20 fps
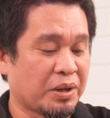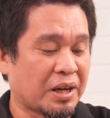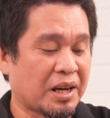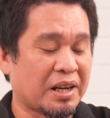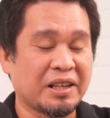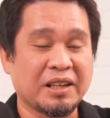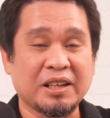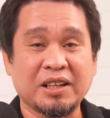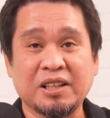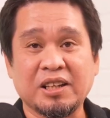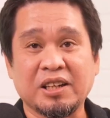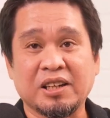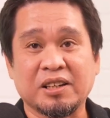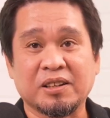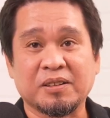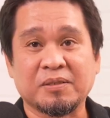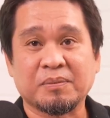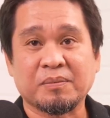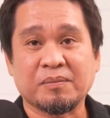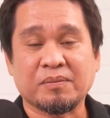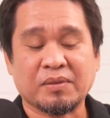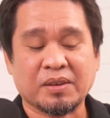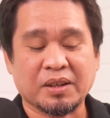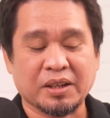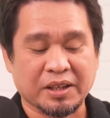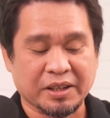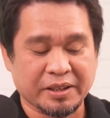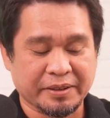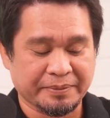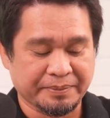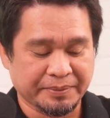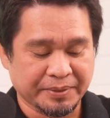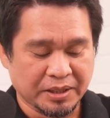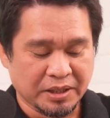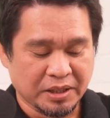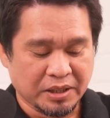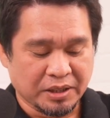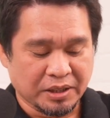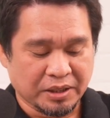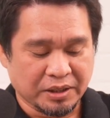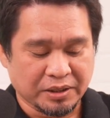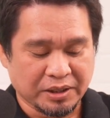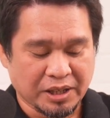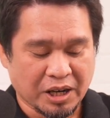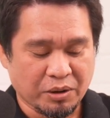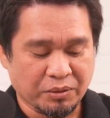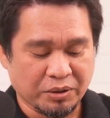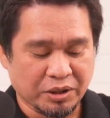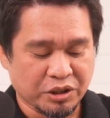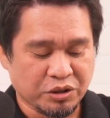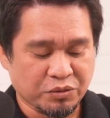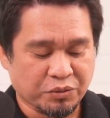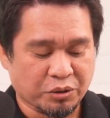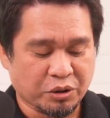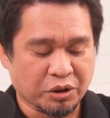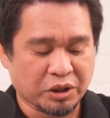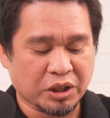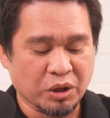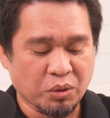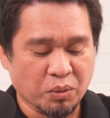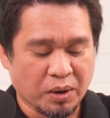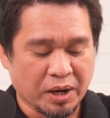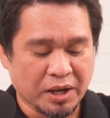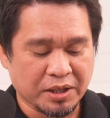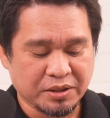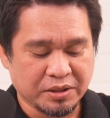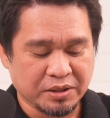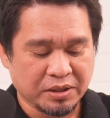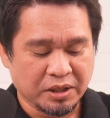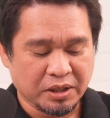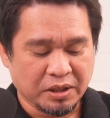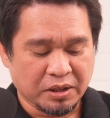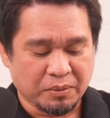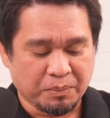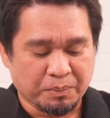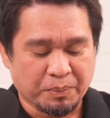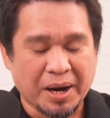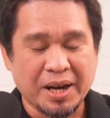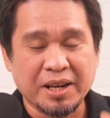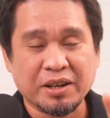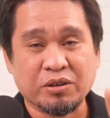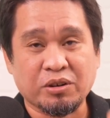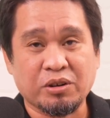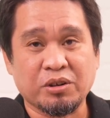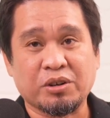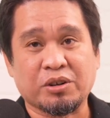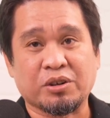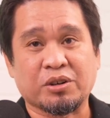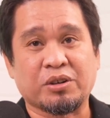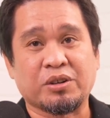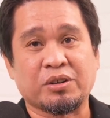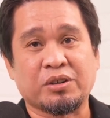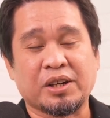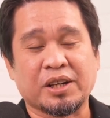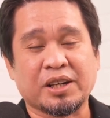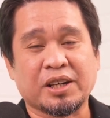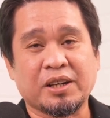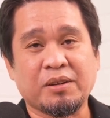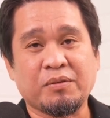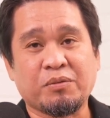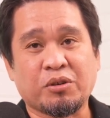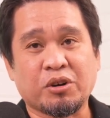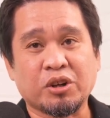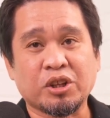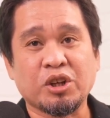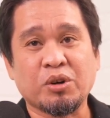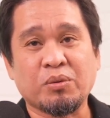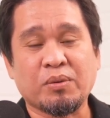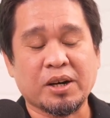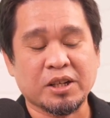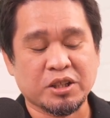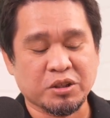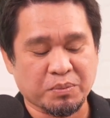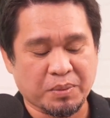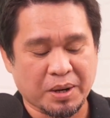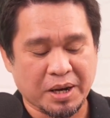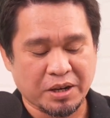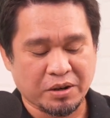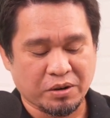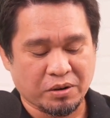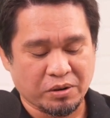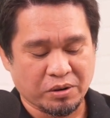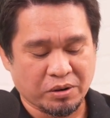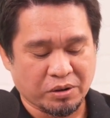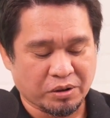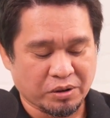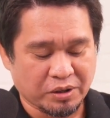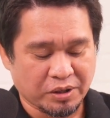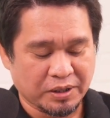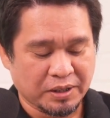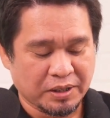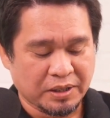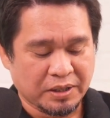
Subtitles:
LED. Yeah. Now it's 40 watts bicolor. Again, 40 watts bicolor